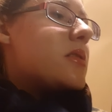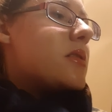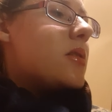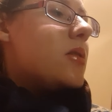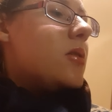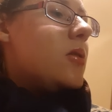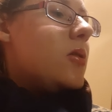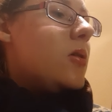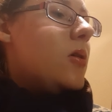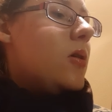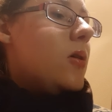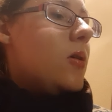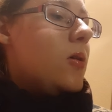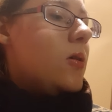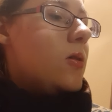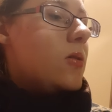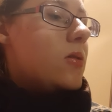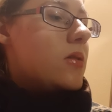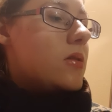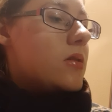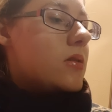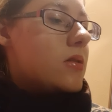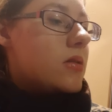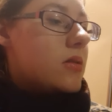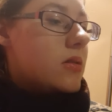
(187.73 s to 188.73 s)

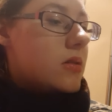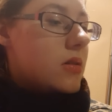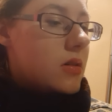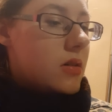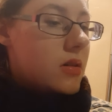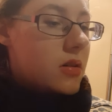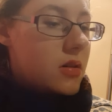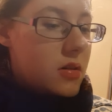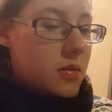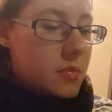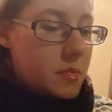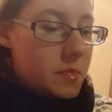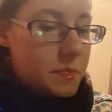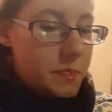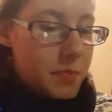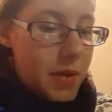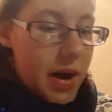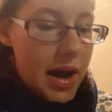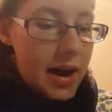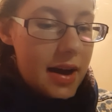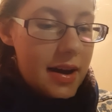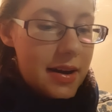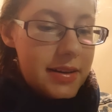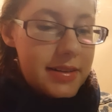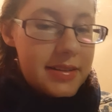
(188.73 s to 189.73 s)
called
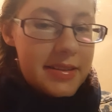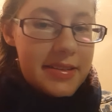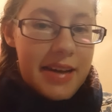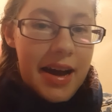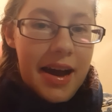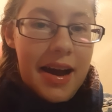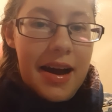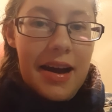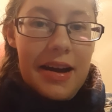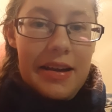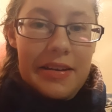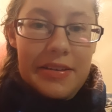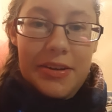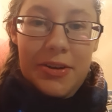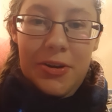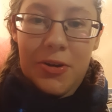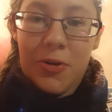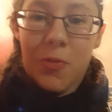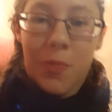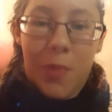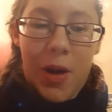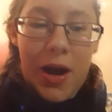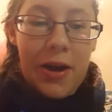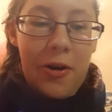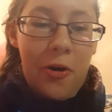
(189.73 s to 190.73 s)
Bad Dad.
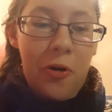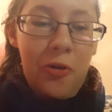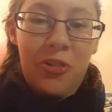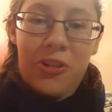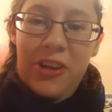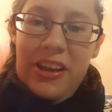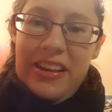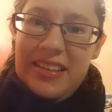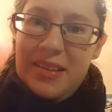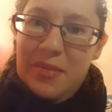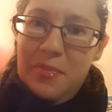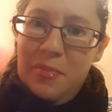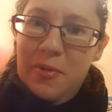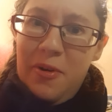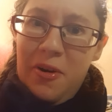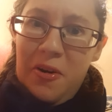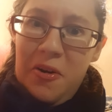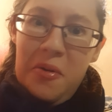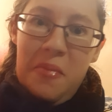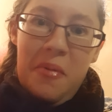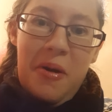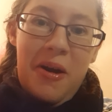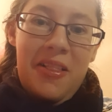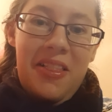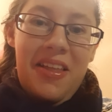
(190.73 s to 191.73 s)
Oh my, all these
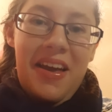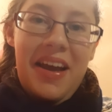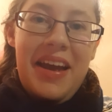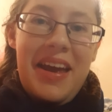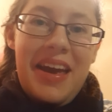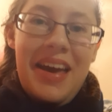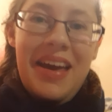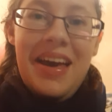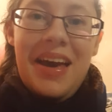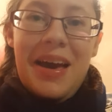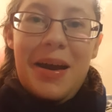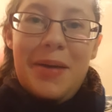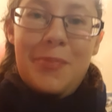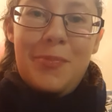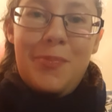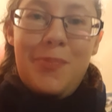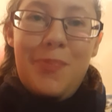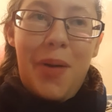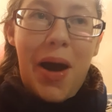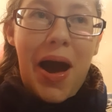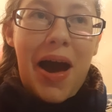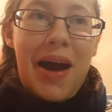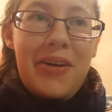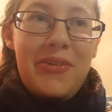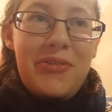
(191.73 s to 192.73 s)
are about like
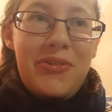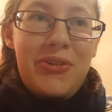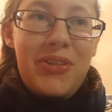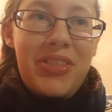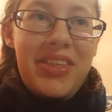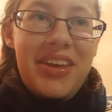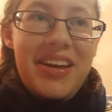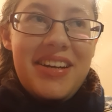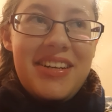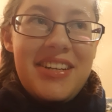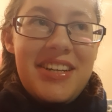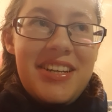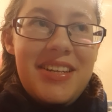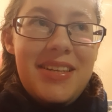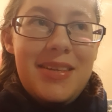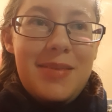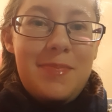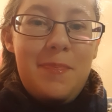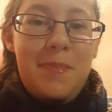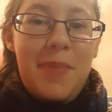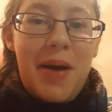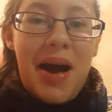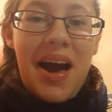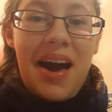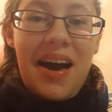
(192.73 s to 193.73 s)
bad relations,
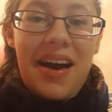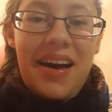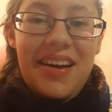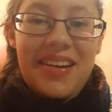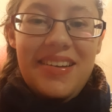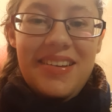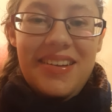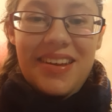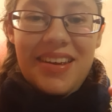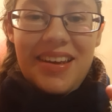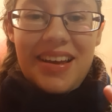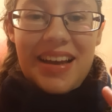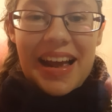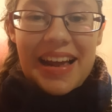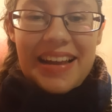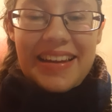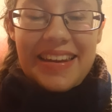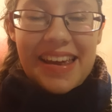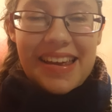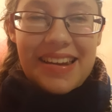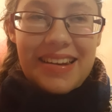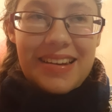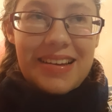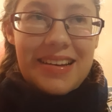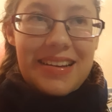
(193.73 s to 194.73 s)
bad
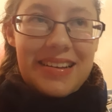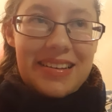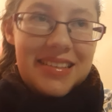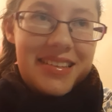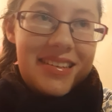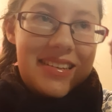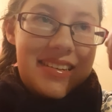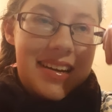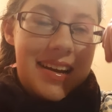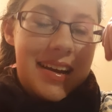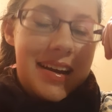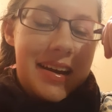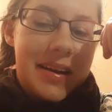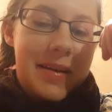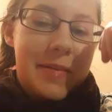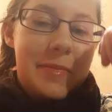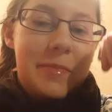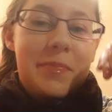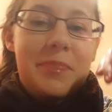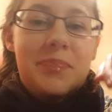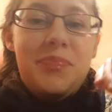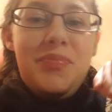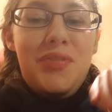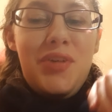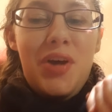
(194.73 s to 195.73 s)
dentist.
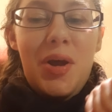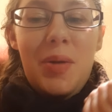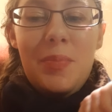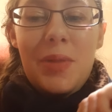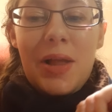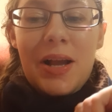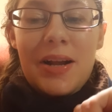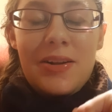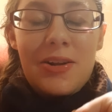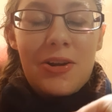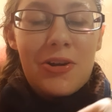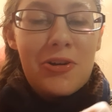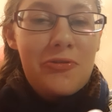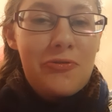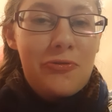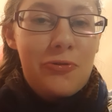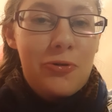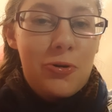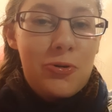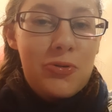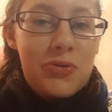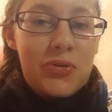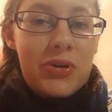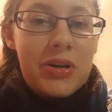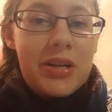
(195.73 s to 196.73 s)
So I'm like looking
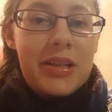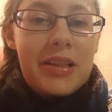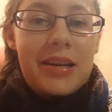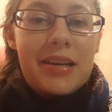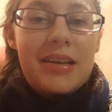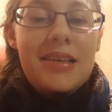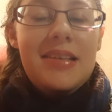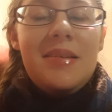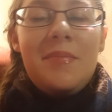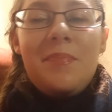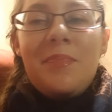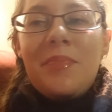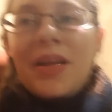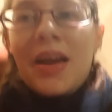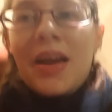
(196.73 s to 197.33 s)
forward to reading these.